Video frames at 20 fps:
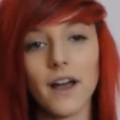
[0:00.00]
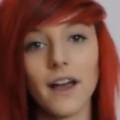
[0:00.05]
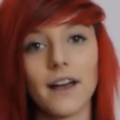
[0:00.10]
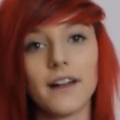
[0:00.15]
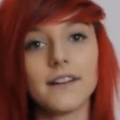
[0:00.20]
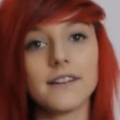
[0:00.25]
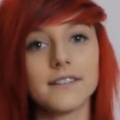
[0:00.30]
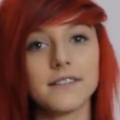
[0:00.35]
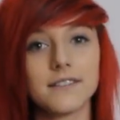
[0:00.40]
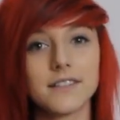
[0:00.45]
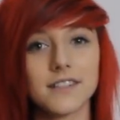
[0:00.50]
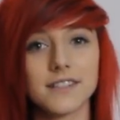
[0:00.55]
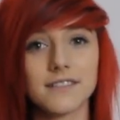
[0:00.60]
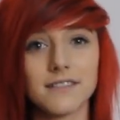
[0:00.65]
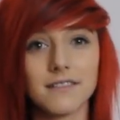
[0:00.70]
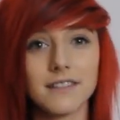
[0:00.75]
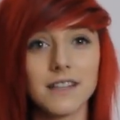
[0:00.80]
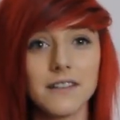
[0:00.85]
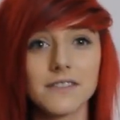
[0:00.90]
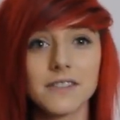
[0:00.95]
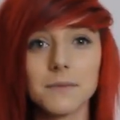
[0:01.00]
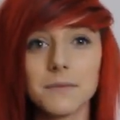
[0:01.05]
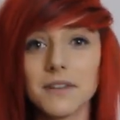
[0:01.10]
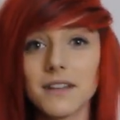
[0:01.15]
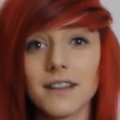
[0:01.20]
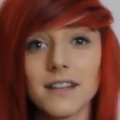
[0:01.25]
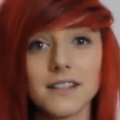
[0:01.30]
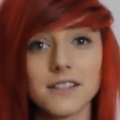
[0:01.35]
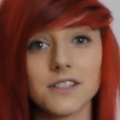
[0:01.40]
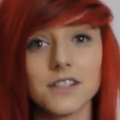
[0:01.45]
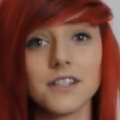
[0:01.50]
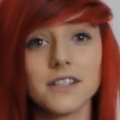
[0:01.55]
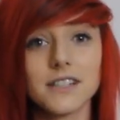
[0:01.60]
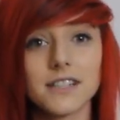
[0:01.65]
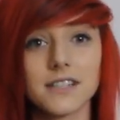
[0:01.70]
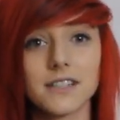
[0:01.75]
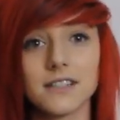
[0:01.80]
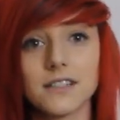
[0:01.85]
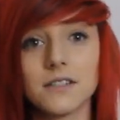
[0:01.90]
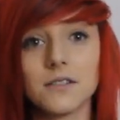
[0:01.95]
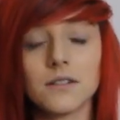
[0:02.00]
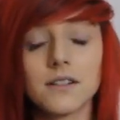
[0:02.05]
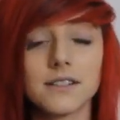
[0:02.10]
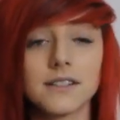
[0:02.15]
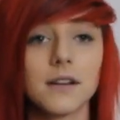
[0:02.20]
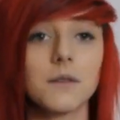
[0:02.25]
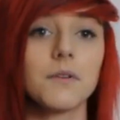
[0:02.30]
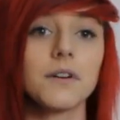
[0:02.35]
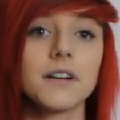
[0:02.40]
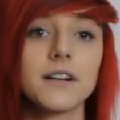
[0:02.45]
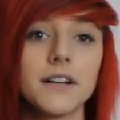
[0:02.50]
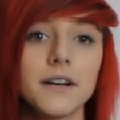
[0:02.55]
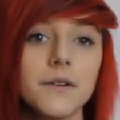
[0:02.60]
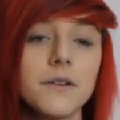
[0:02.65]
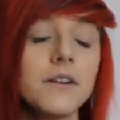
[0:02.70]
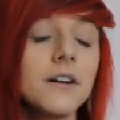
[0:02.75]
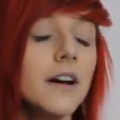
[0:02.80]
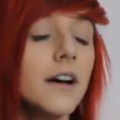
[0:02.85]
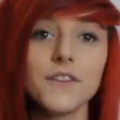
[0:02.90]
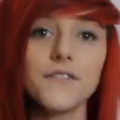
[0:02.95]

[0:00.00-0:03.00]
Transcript: and just leave some of the things you're addicted to, because I want to know.